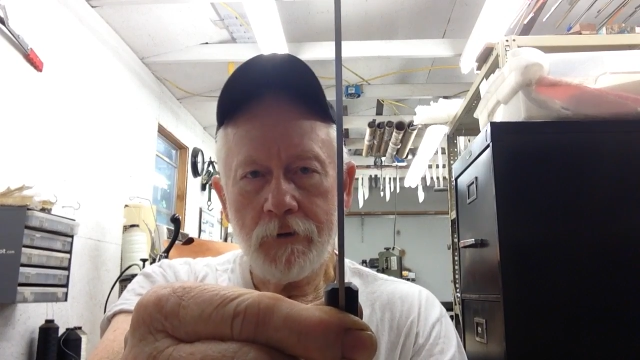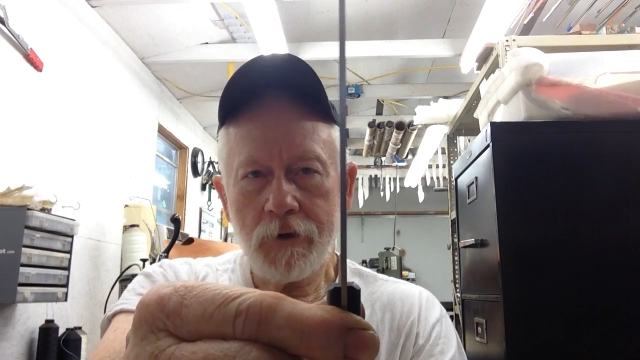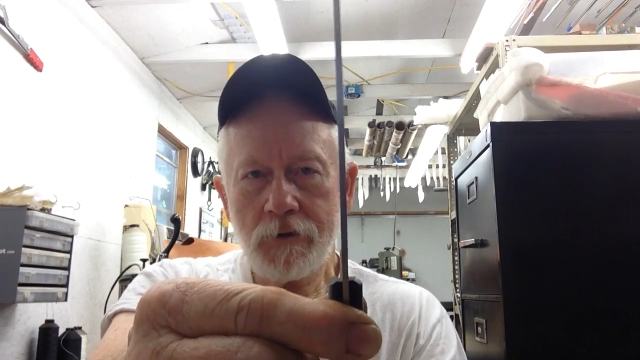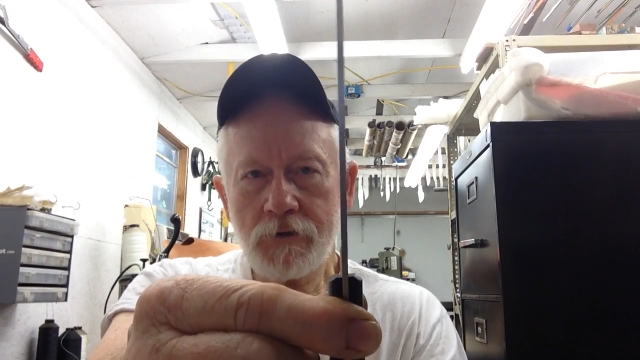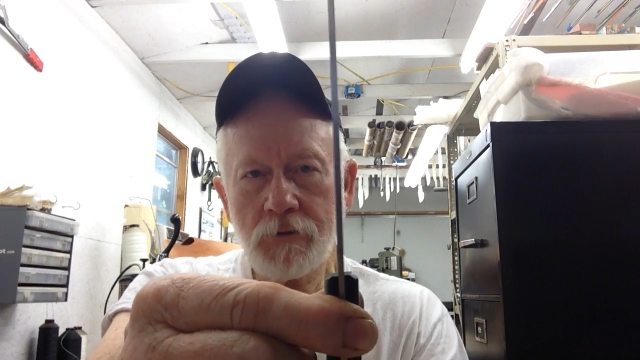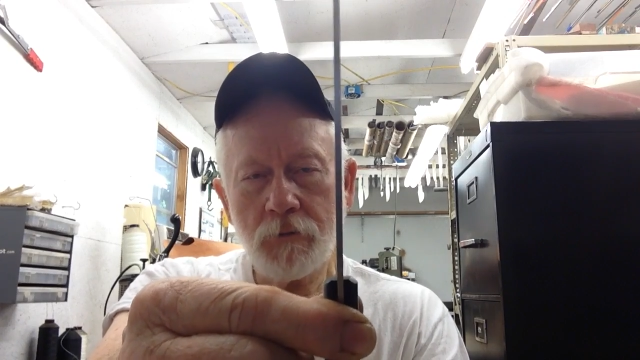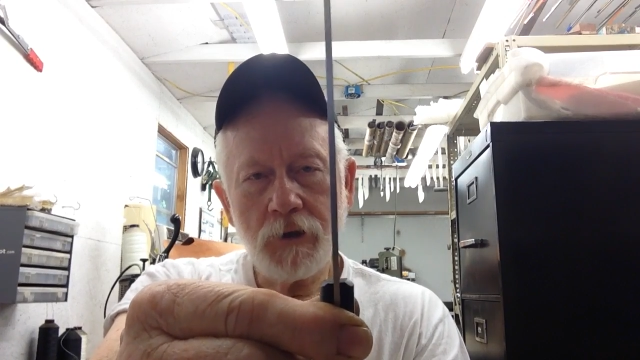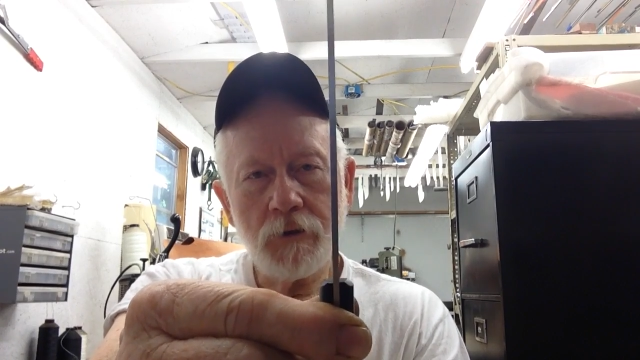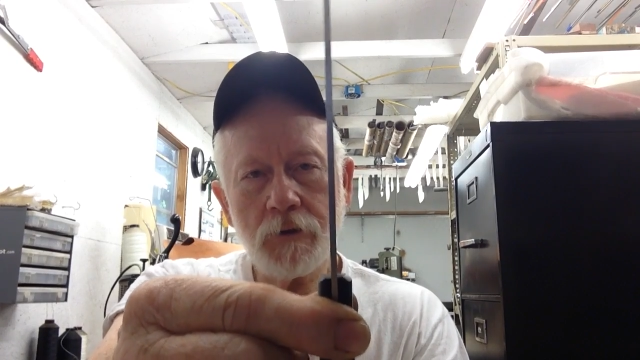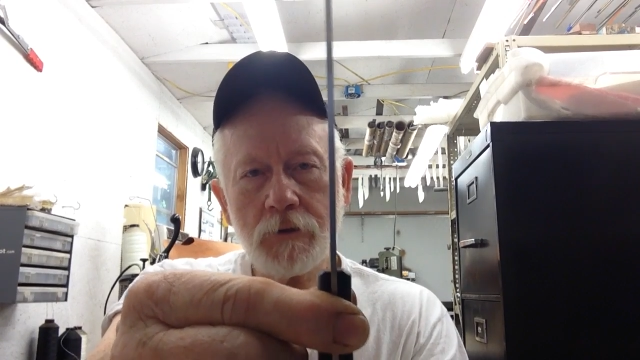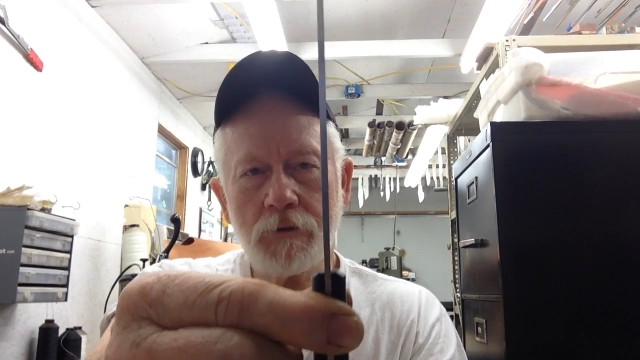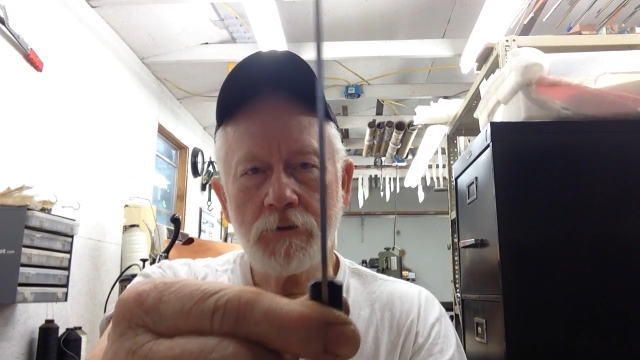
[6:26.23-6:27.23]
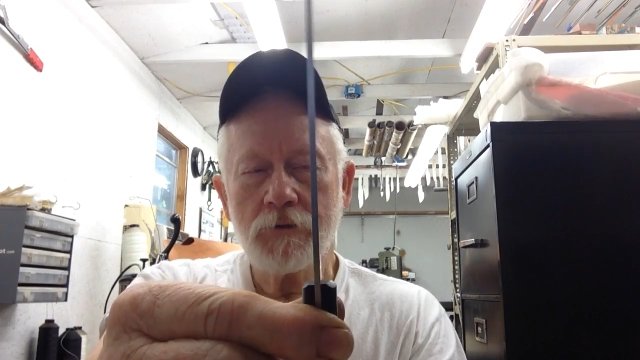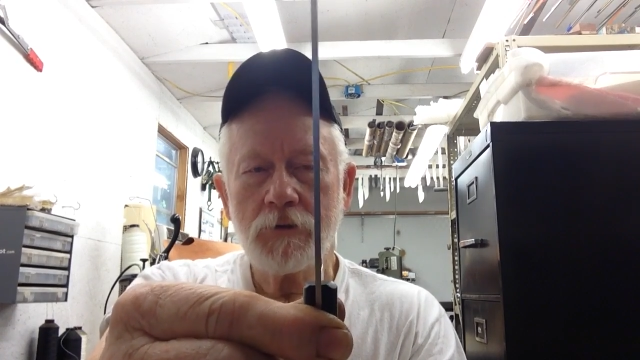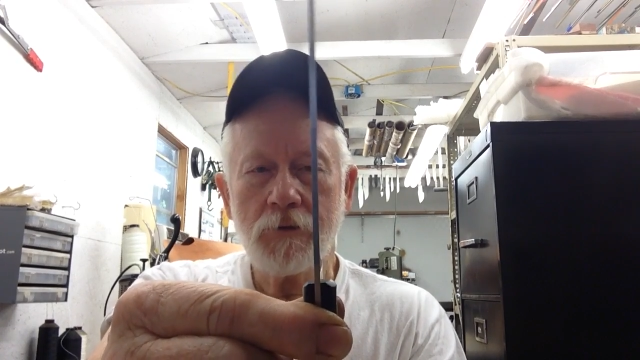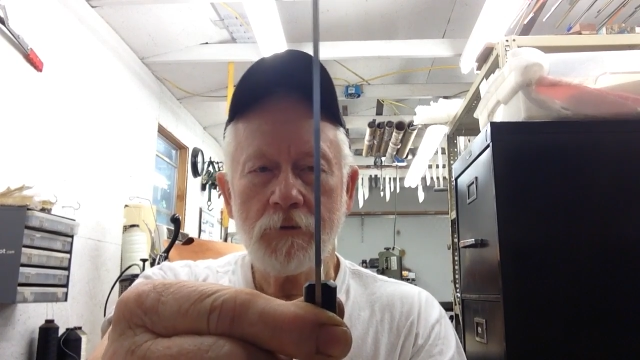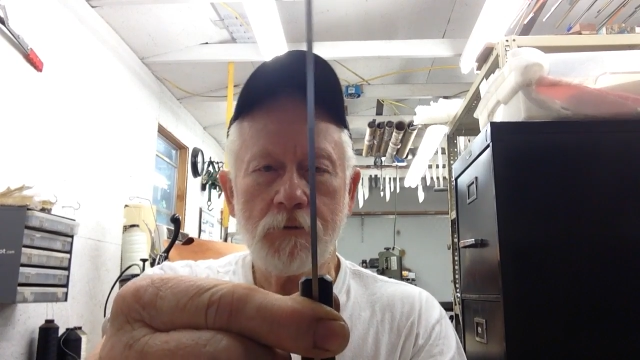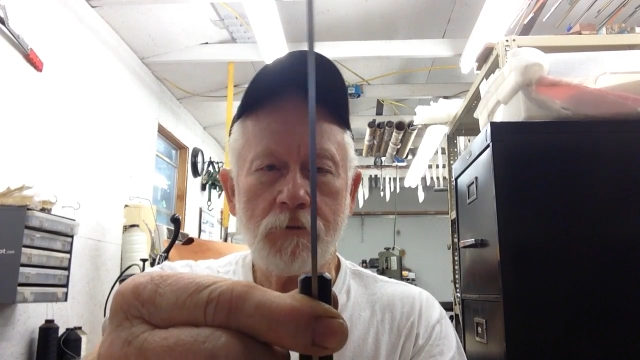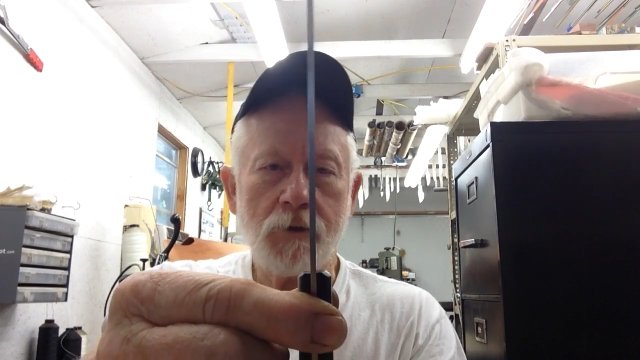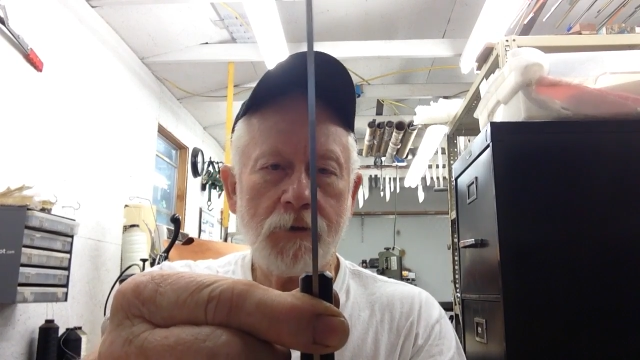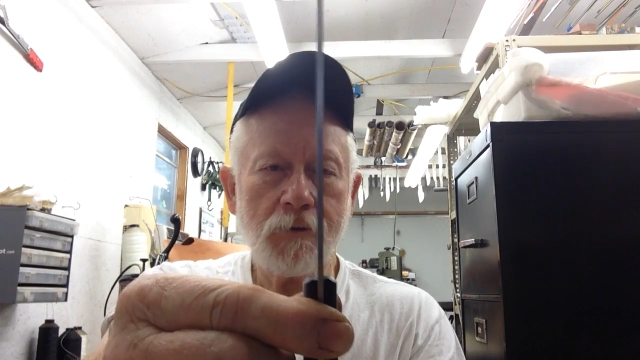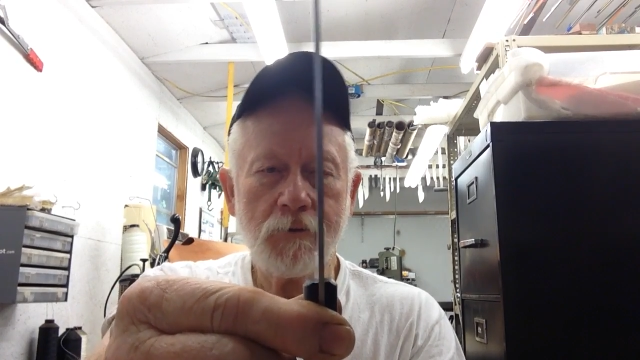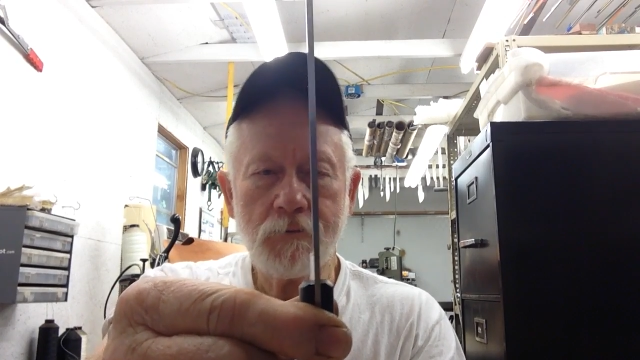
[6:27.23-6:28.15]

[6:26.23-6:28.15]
raised American, so